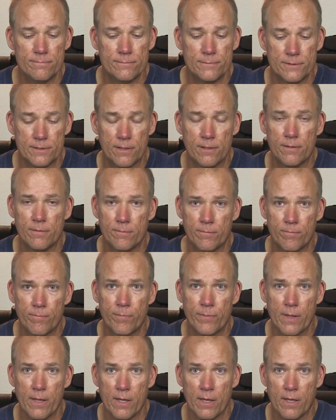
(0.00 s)
So
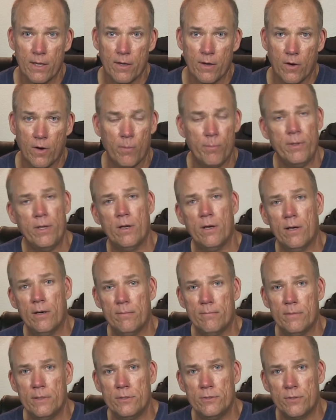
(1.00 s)
hope you
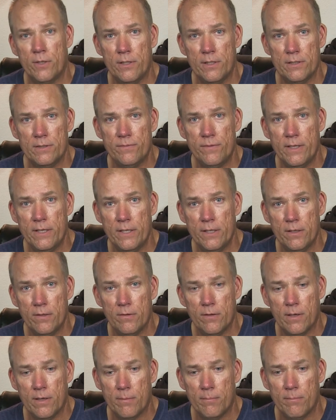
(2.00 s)
enjoyed this
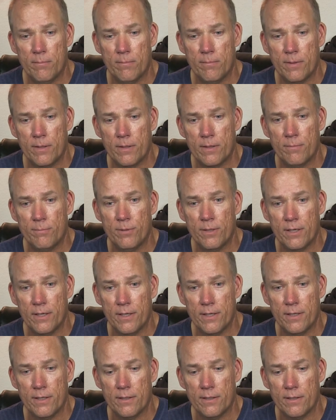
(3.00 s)
video. I'm going to put
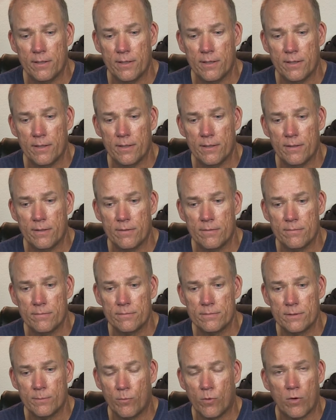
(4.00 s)

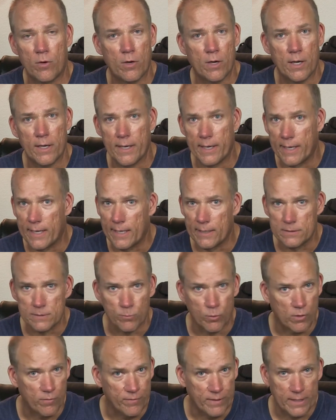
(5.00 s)
some more on. I got some
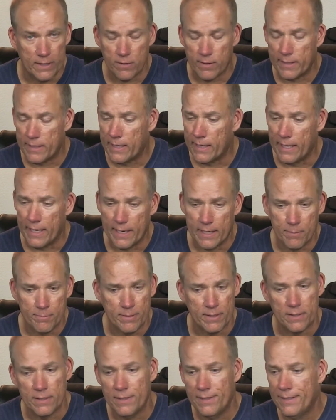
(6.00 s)
more video I got to edit,
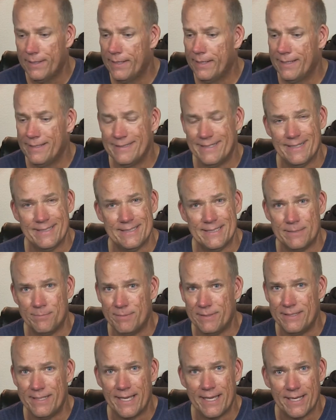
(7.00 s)
but it's just
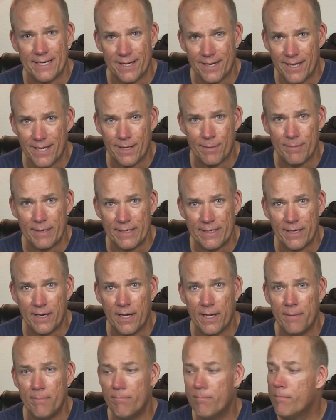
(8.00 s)
been taking a lot of my
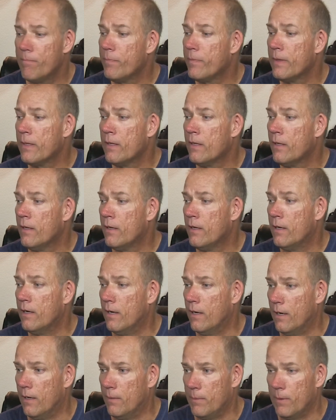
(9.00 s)
time.
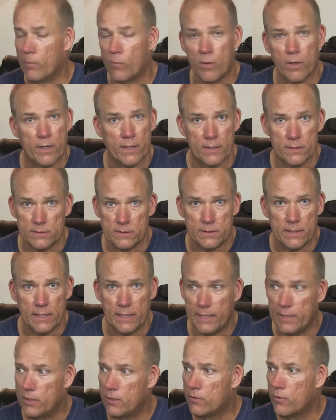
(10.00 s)
And work is
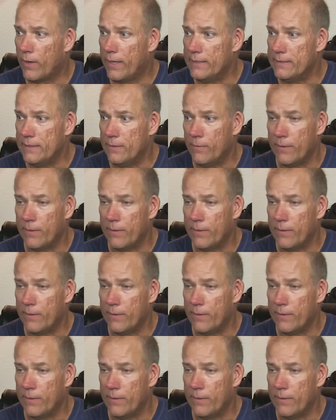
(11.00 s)
getting crazy.